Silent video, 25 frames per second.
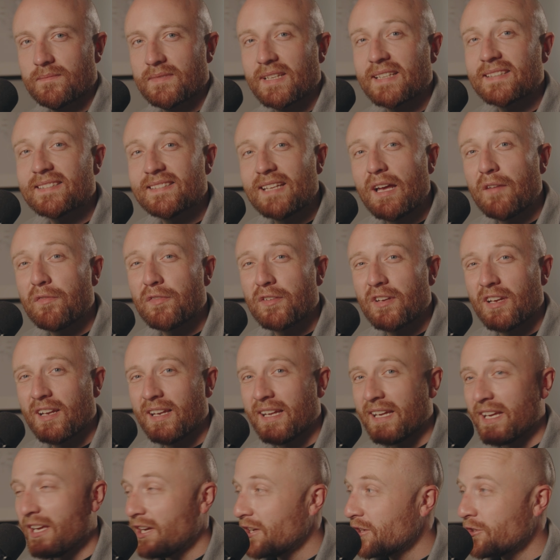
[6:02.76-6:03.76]
There's
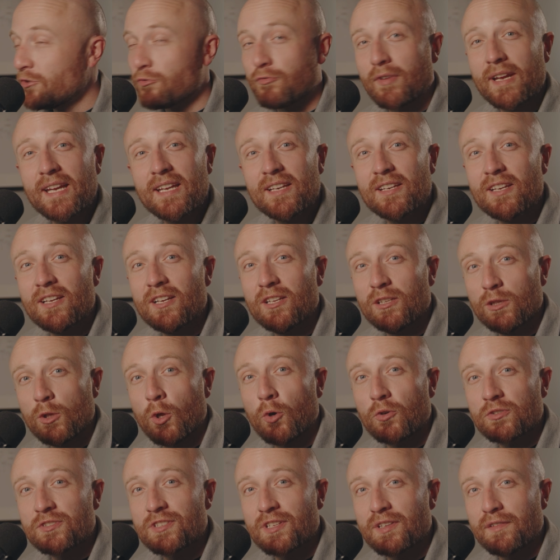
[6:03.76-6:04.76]
definitely a greener
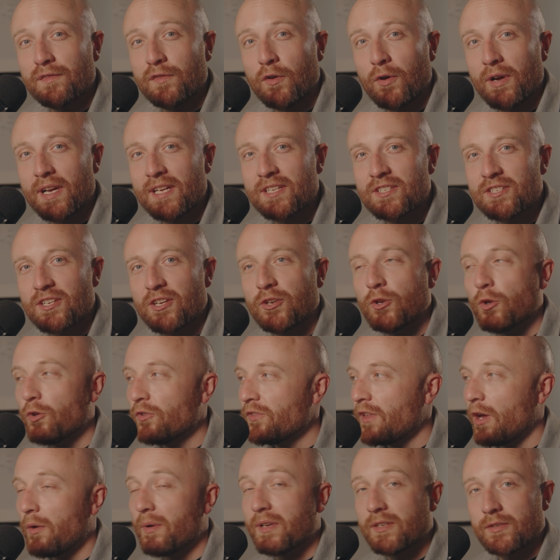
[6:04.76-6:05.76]
look to the footage, and
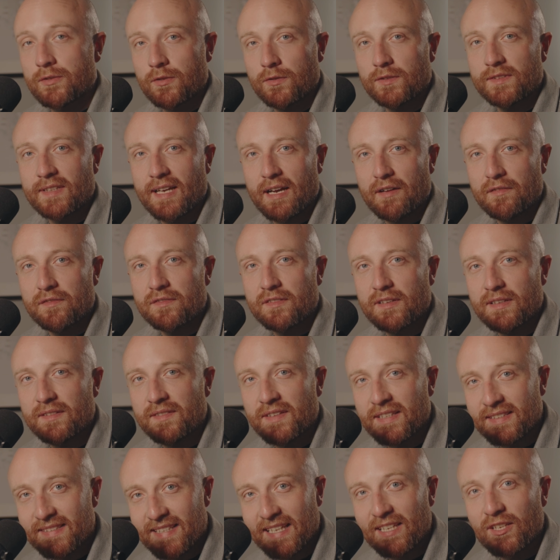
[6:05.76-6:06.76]
although it does have
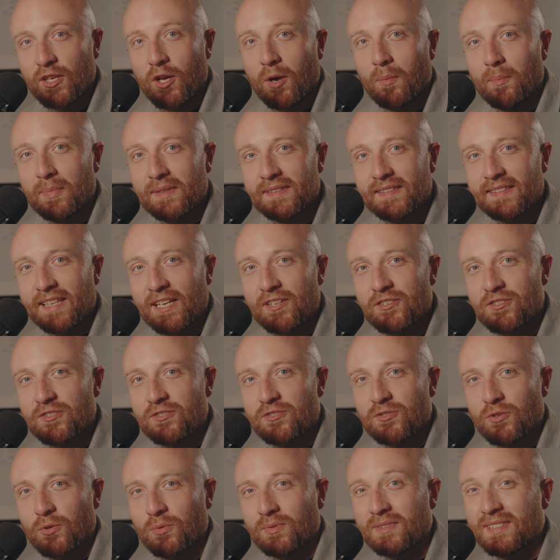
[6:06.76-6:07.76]
the tint compensation
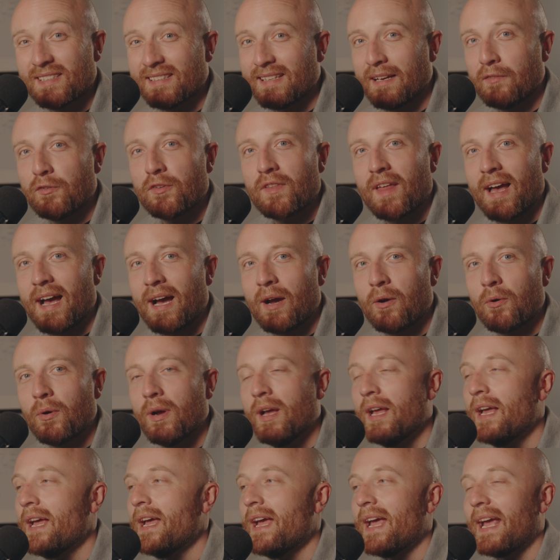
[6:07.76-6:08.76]
tool to level that out,
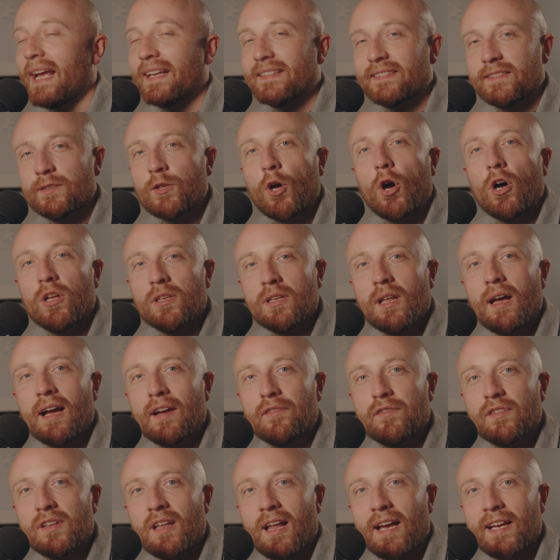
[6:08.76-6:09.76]
it's not a
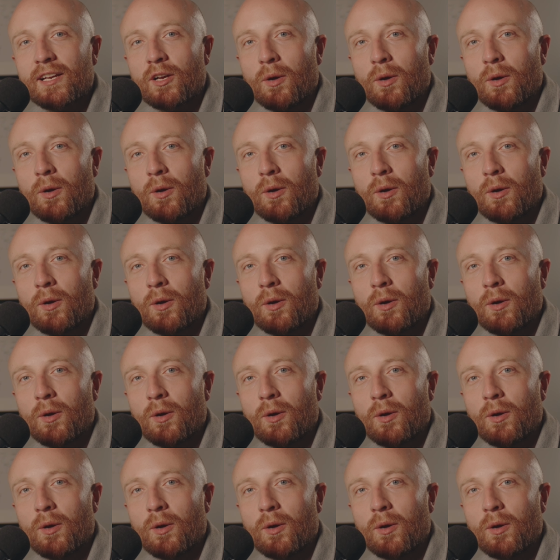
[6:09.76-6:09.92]
like for like